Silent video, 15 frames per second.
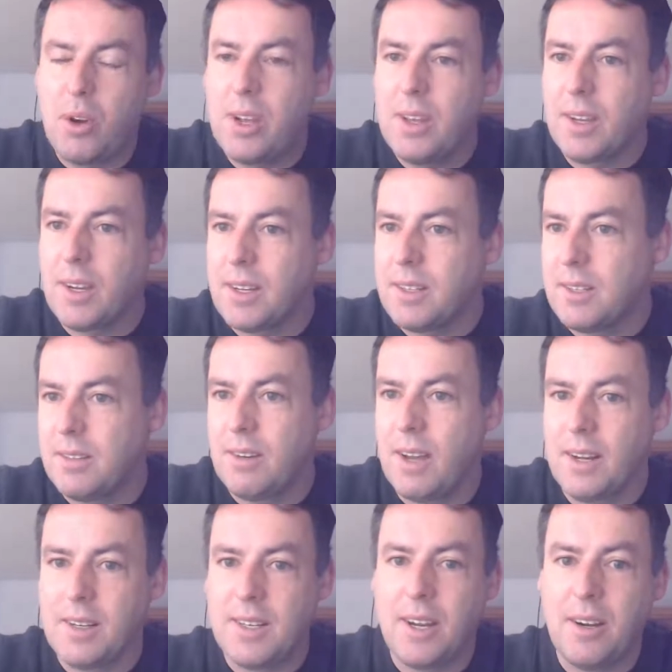breathing at
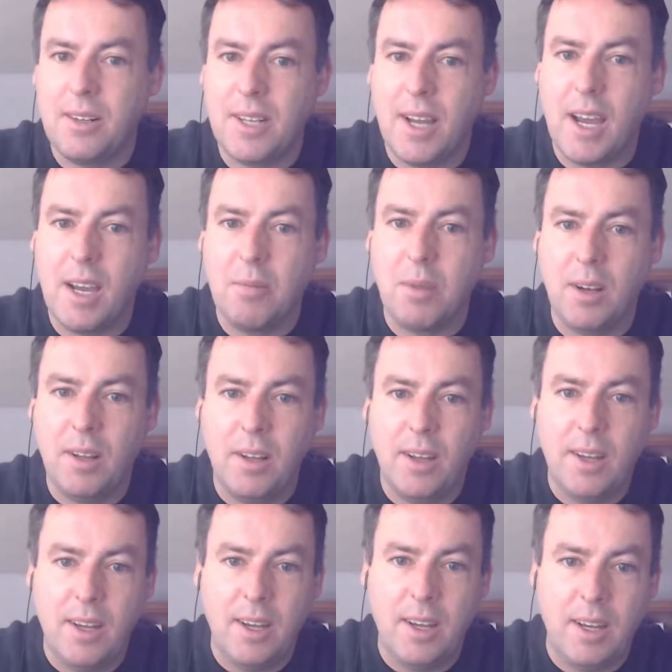a dinner table.
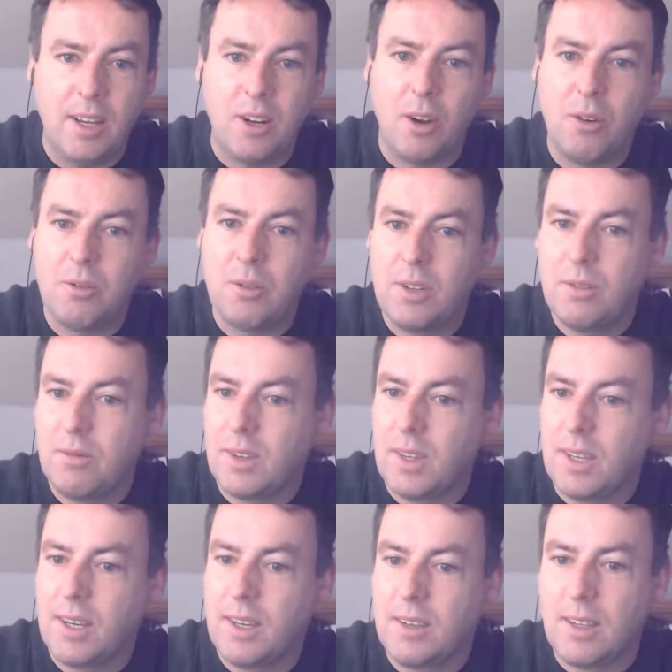You know,
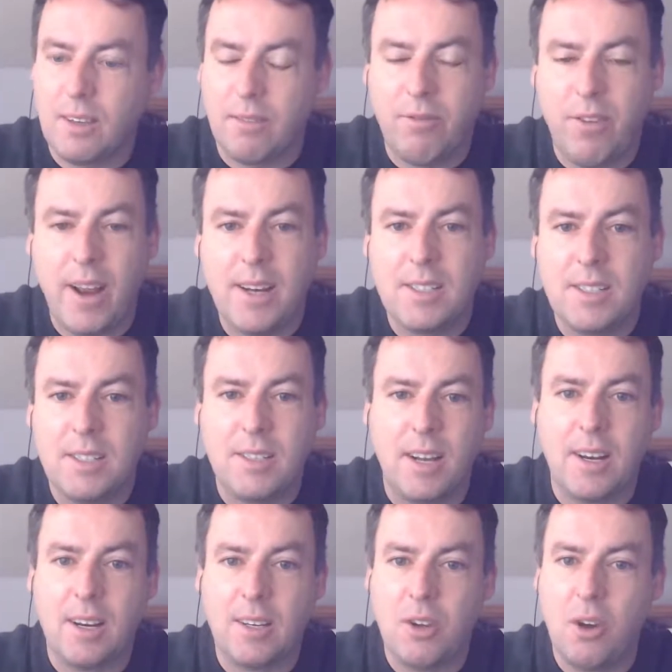the
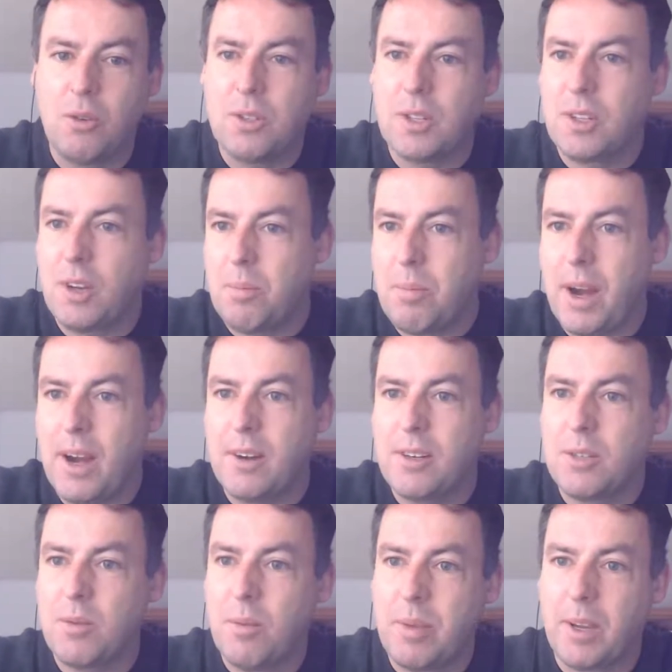friends that I'd go to, their
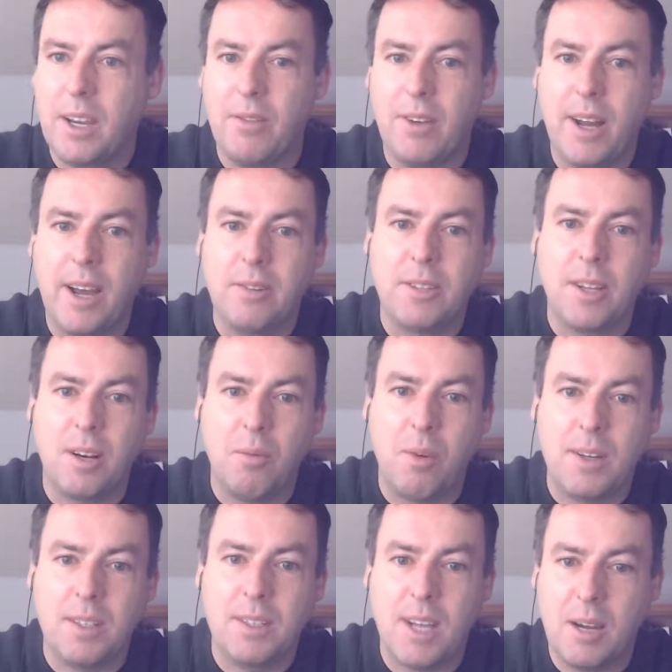parents would be giving out that I
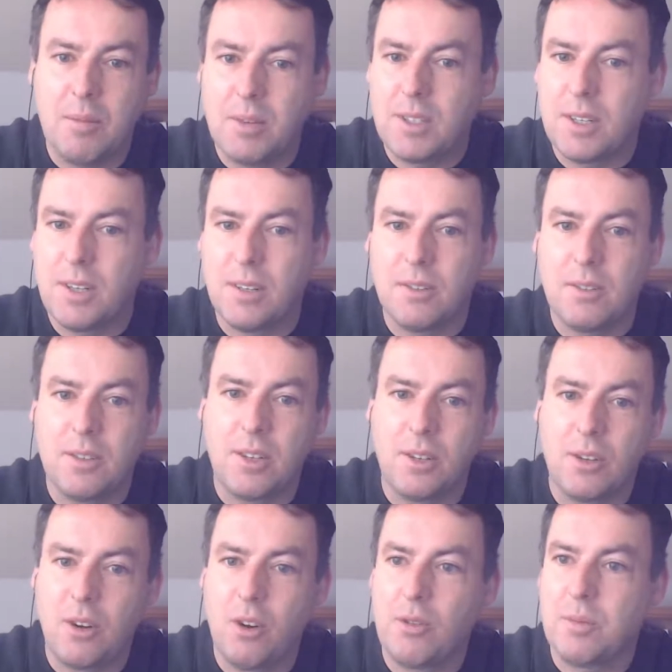wasn't able
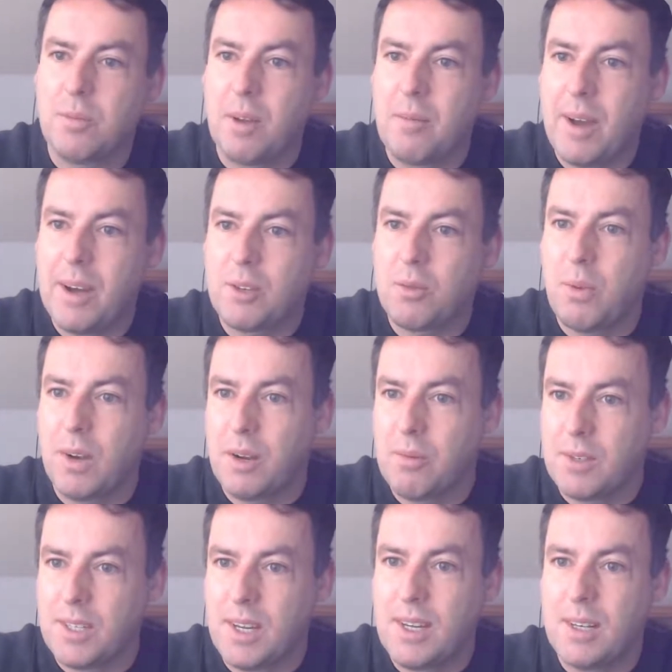to close my mouth when I
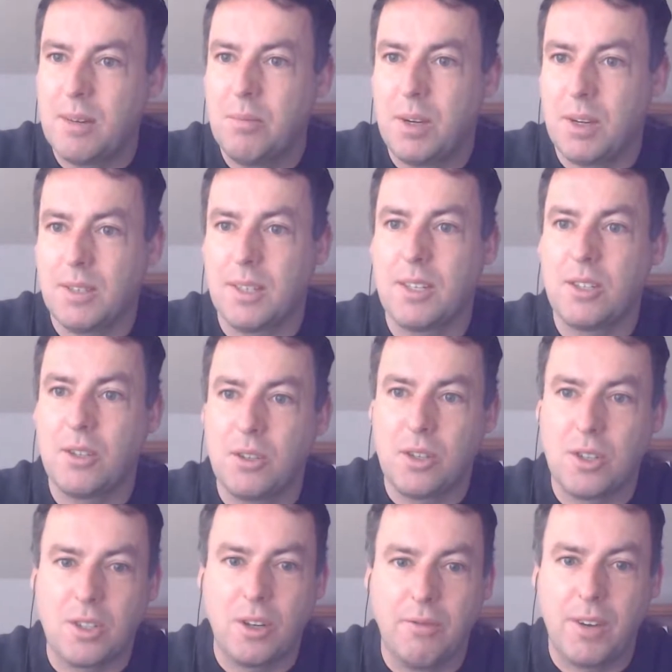was eating because I had
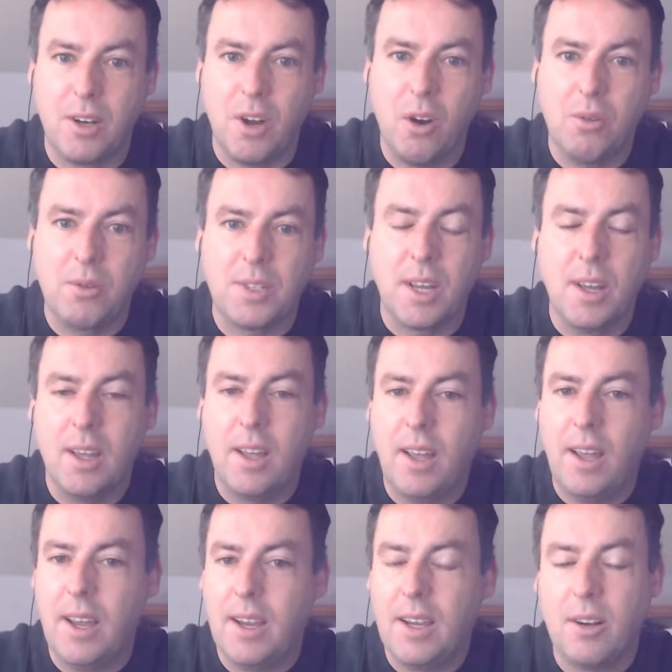such a stuffy nose.
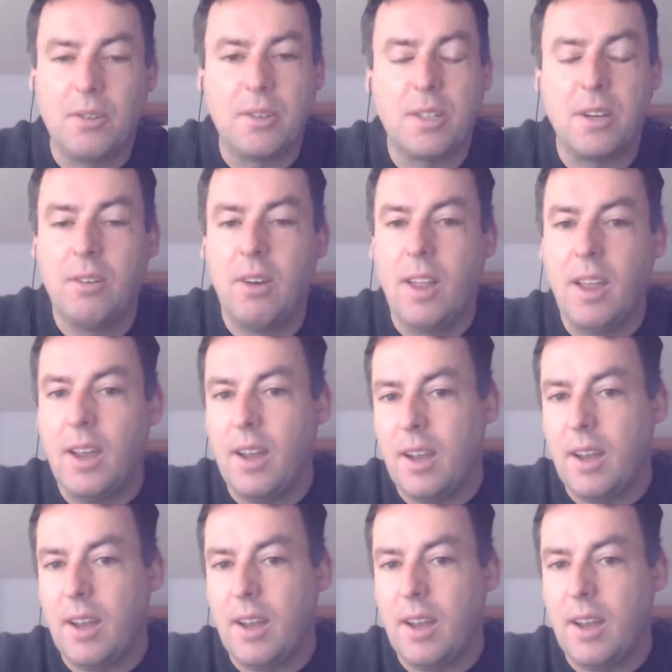You know, so